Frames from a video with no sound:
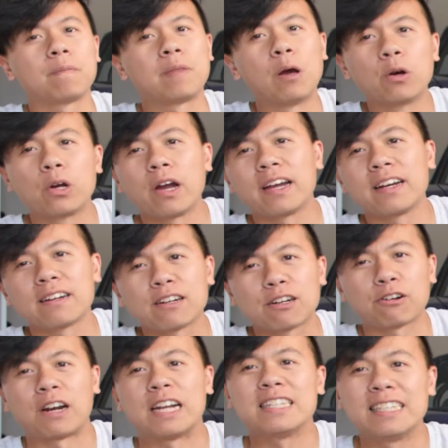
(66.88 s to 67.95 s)
were going
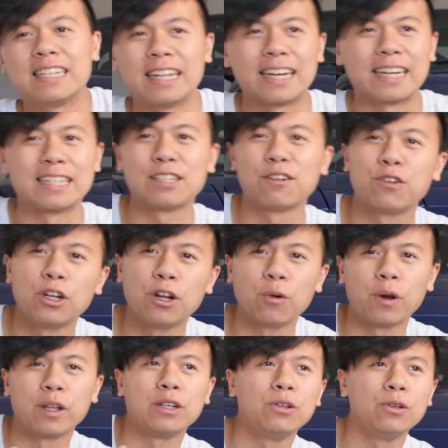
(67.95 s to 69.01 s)
crazy, like as if you know
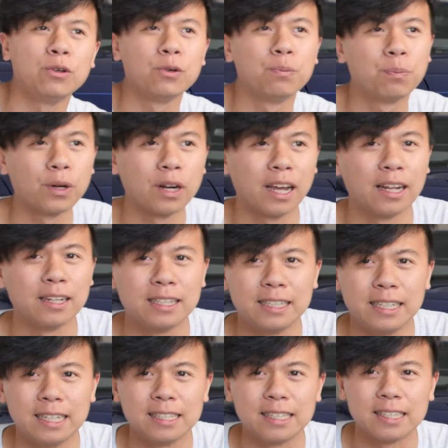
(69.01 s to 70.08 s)
when you put the
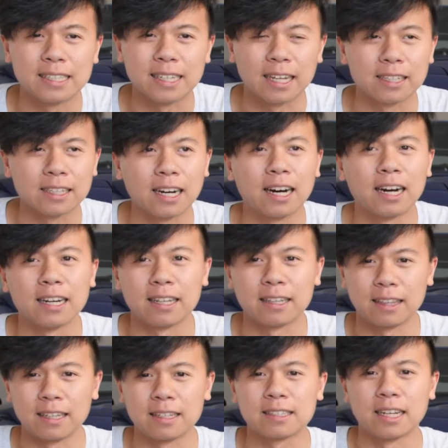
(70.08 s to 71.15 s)
LEDs inside the car and it
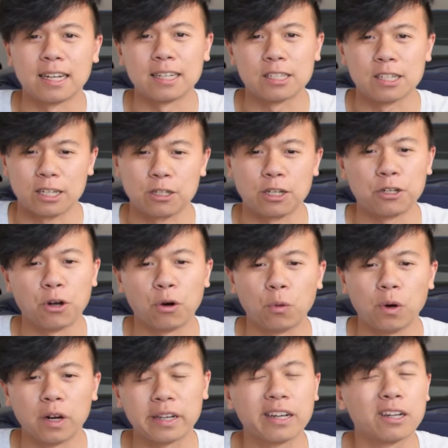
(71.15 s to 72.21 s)
thinks that it's actually not
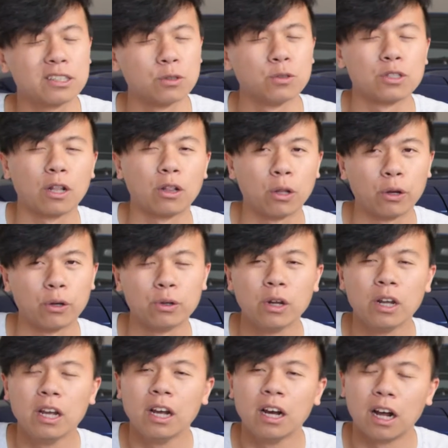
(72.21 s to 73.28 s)
working because it was a low
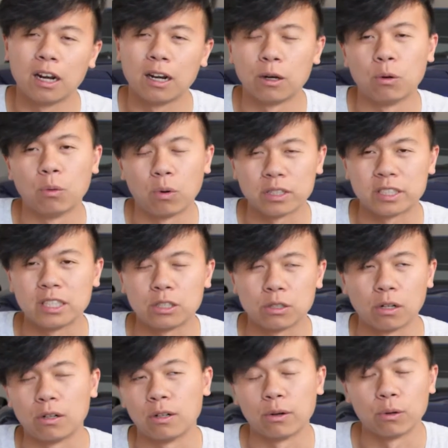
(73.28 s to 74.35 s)
wattage
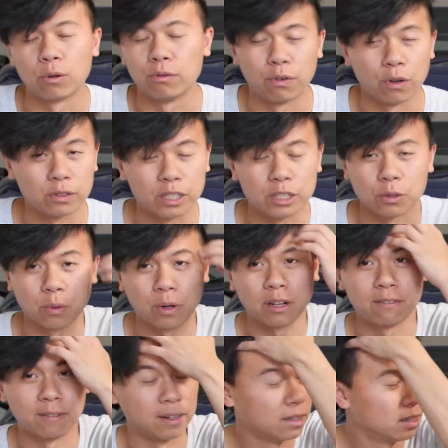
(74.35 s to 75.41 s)
or low voltage or
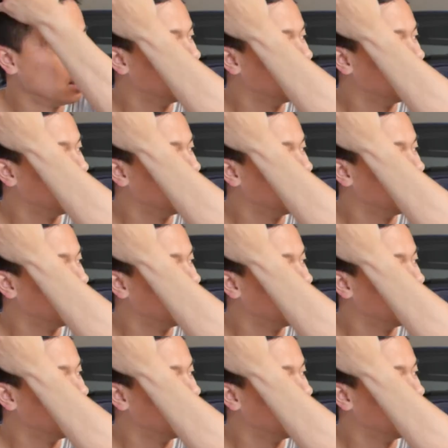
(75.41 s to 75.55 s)
whatever.